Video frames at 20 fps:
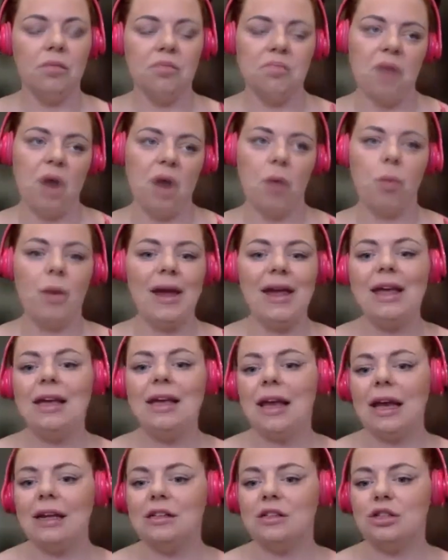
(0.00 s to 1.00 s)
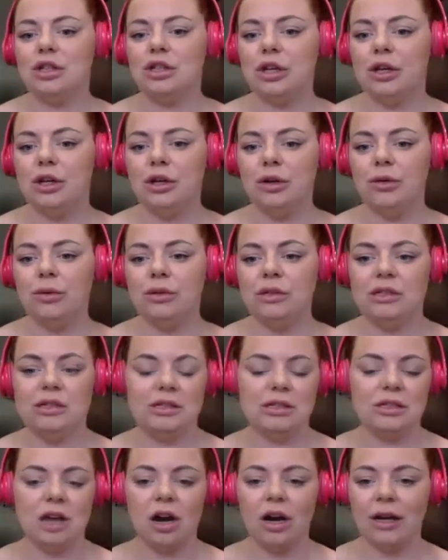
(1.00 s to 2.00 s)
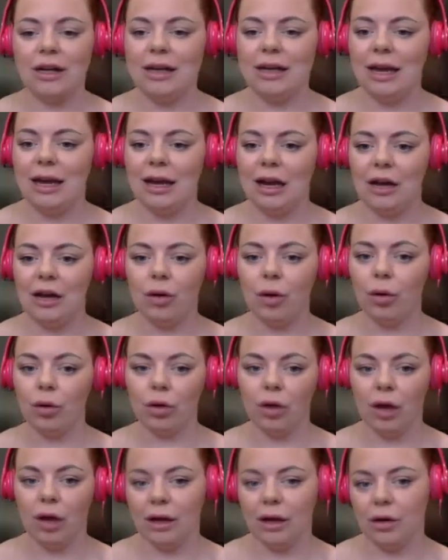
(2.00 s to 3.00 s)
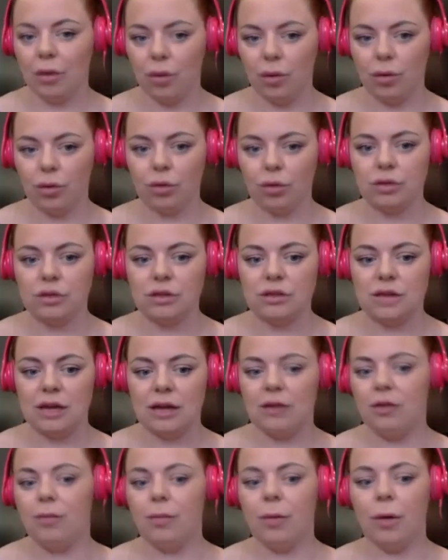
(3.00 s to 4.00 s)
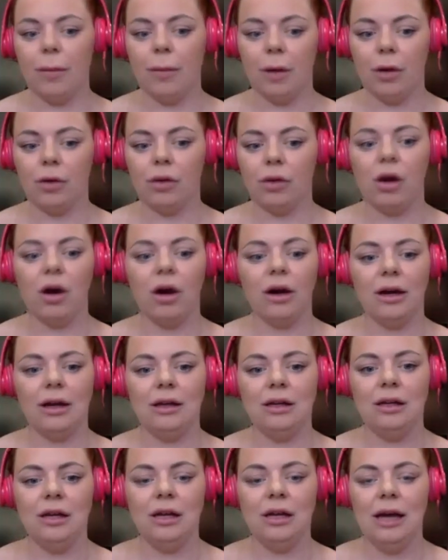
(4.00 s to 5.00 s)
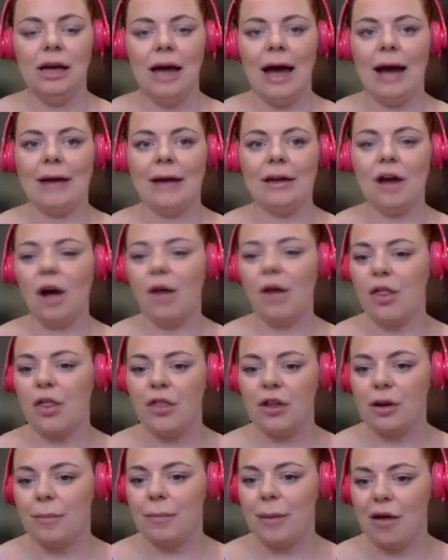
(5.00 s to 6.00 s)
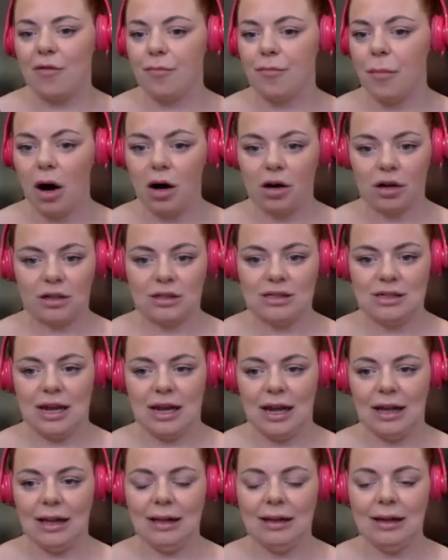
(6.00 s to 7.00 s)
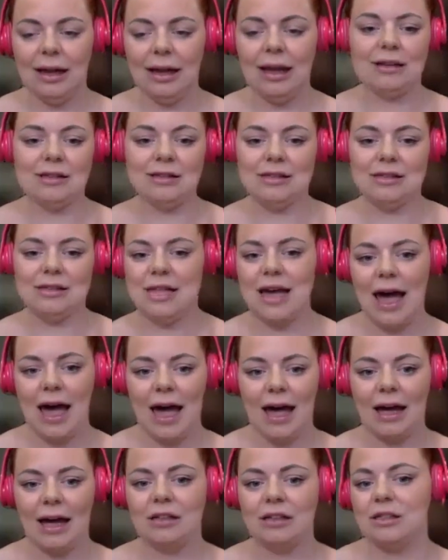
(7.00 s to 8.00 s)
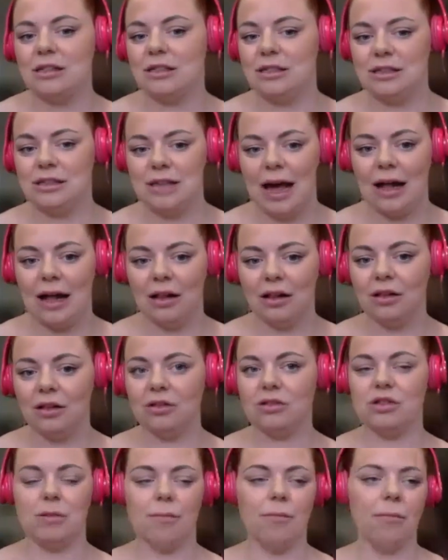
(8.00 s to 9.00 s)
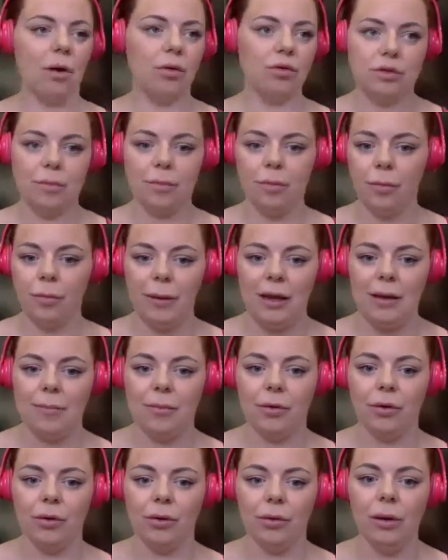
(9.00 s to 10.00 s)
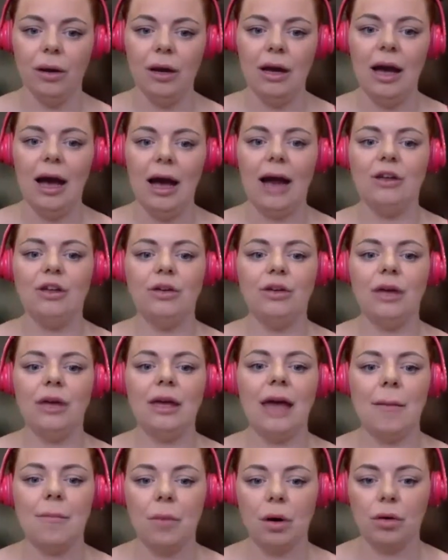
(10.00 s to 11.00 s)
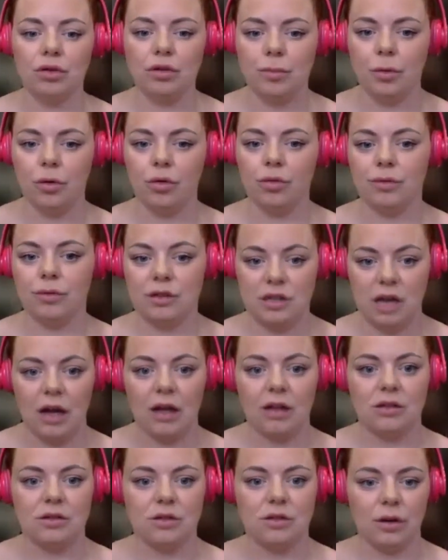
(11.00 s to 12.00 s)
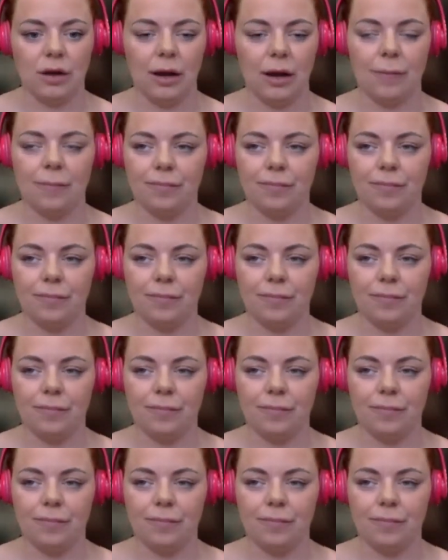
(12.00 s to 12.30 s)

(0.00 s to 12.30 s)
a week into designing an online course and you pop it online. And other than a bit of marketing, it's there to sell to multiple people and you can get multiple returns on it.